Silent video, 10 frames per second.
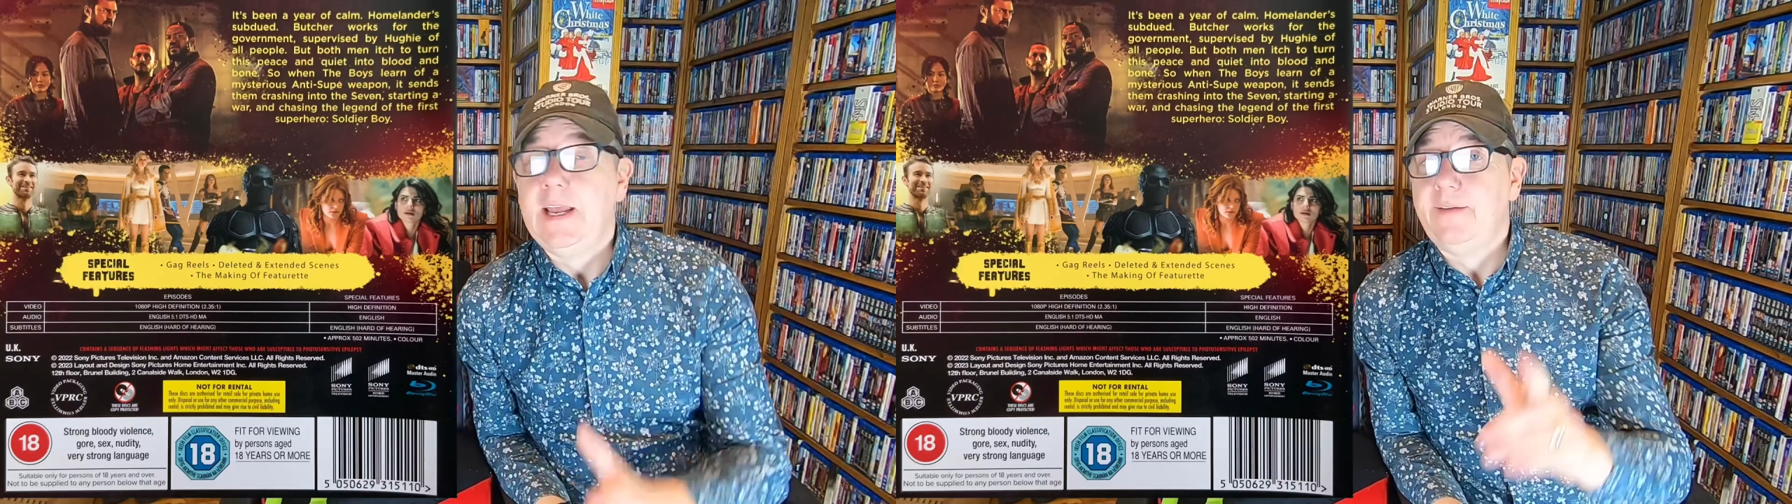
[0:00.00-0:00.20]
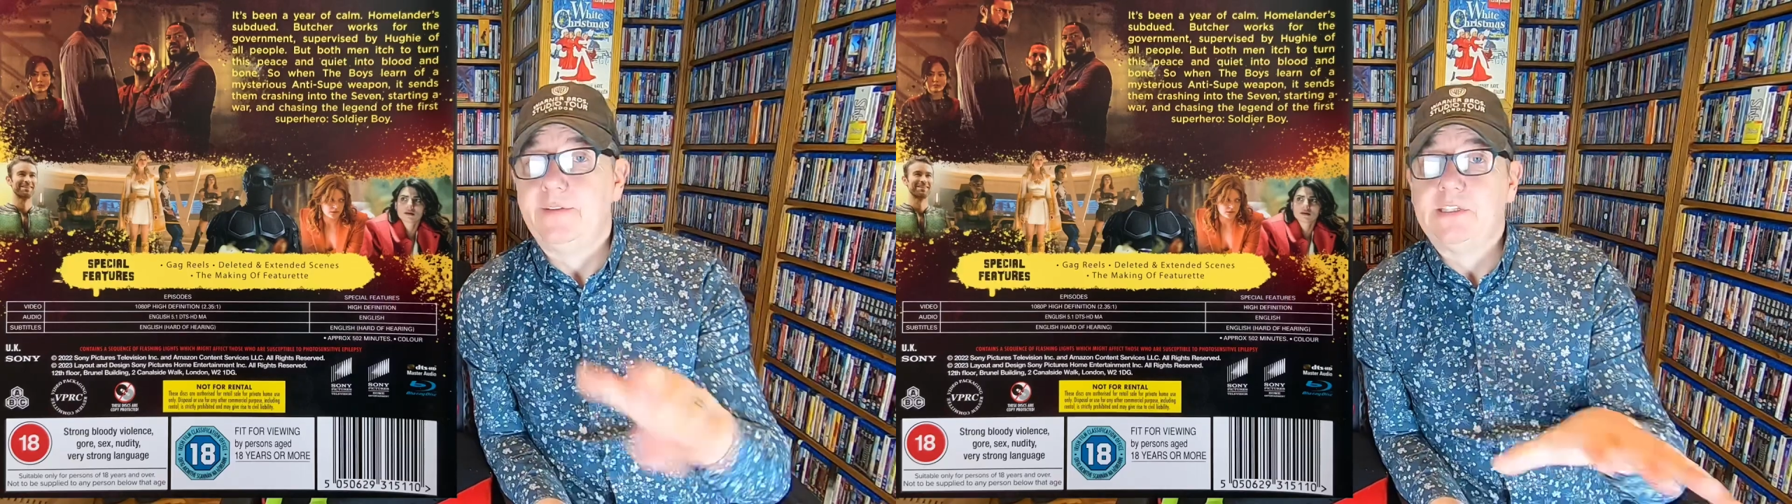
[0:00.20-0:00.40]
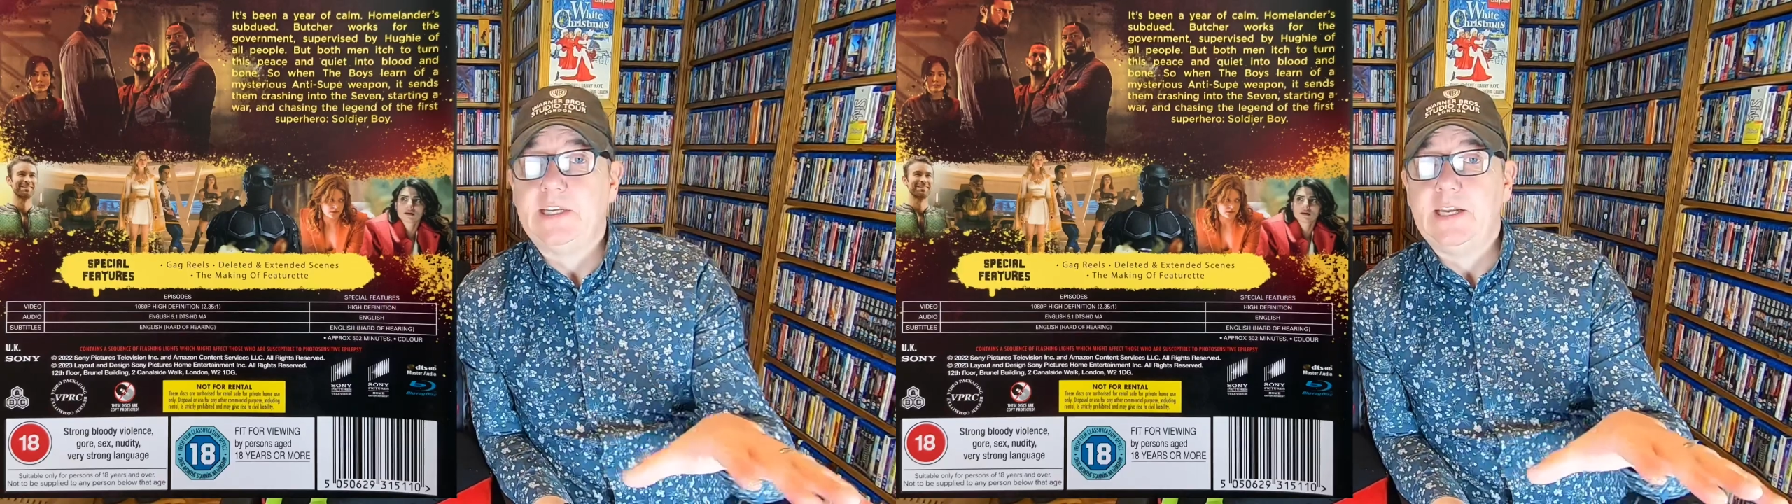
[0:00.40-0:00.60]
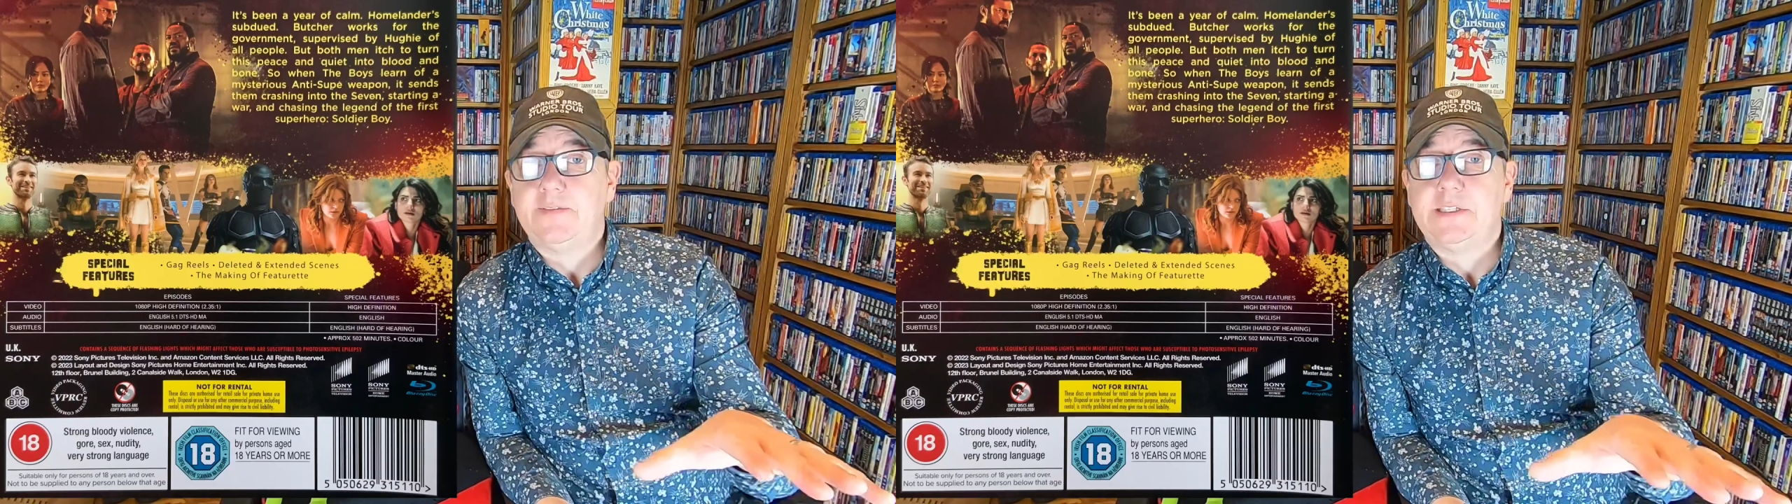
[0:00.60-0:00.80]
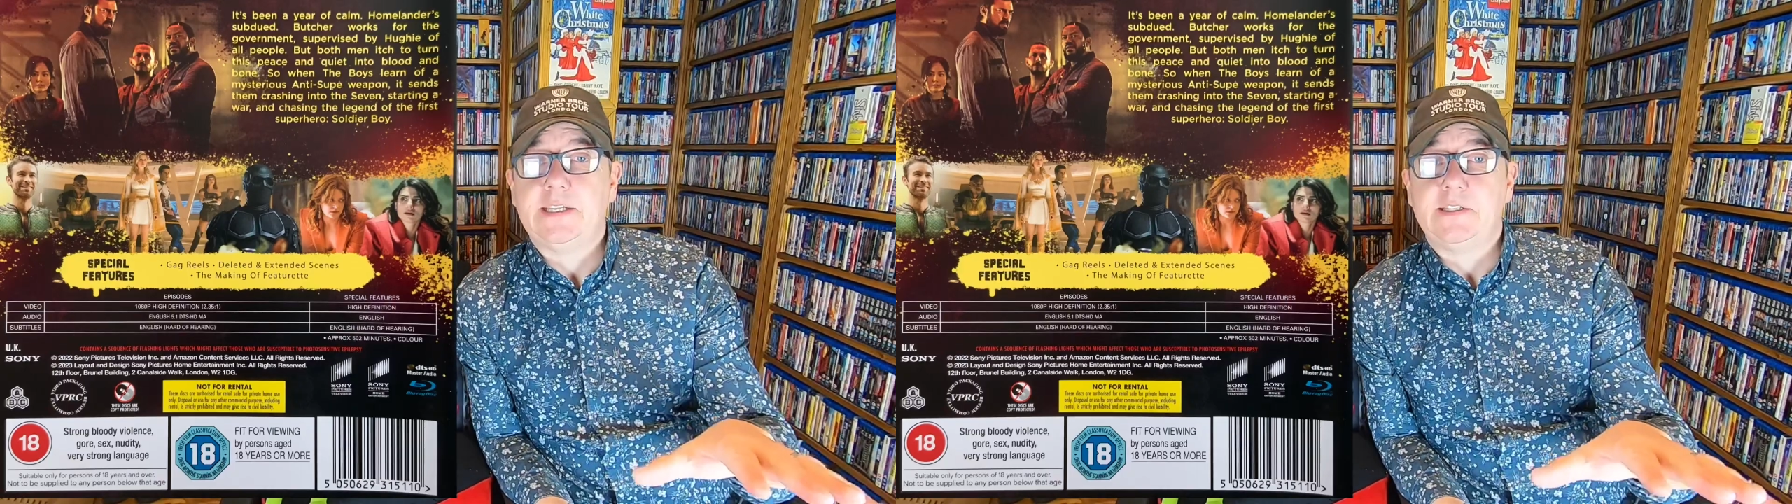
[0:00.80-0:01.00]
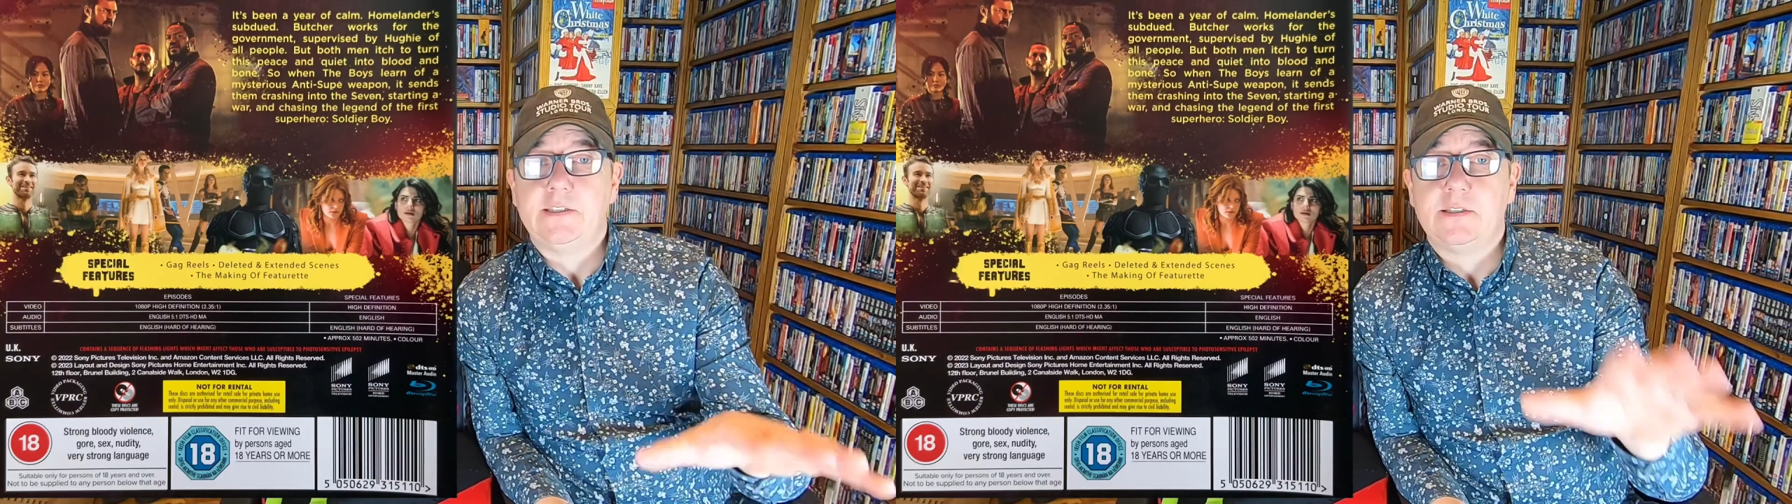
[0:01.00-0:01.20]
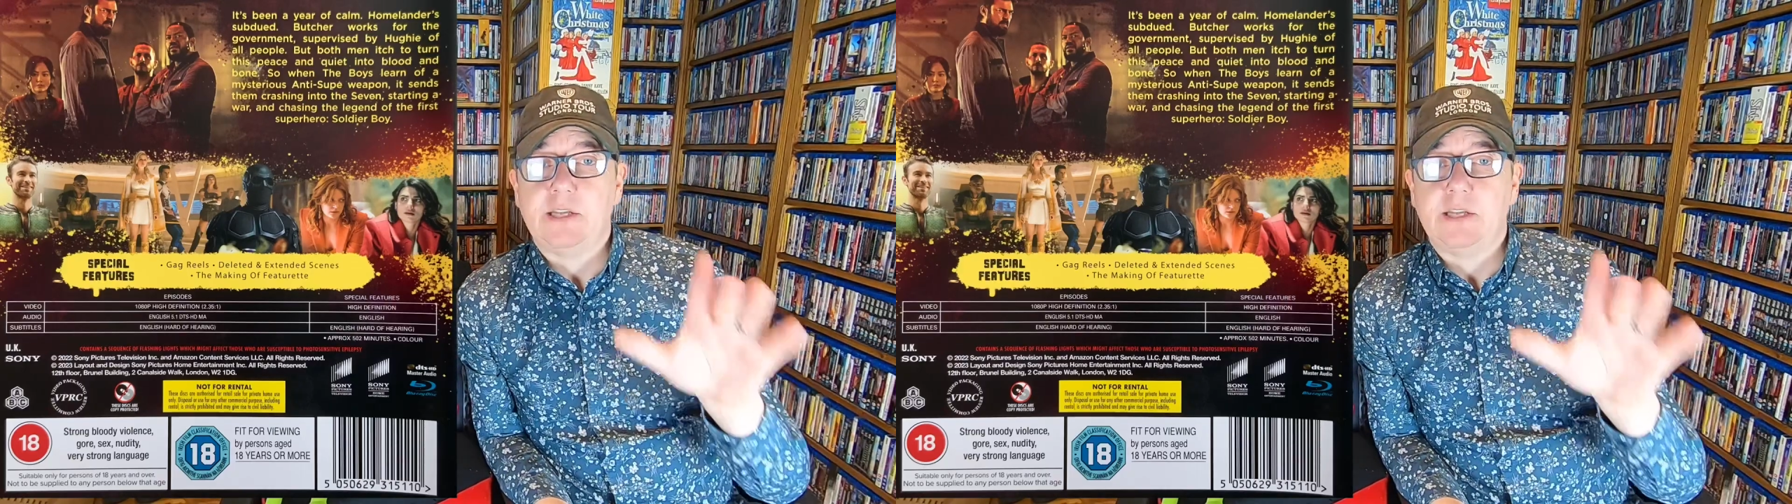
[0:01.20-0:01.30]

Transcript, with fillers: If you've seen the other seasons,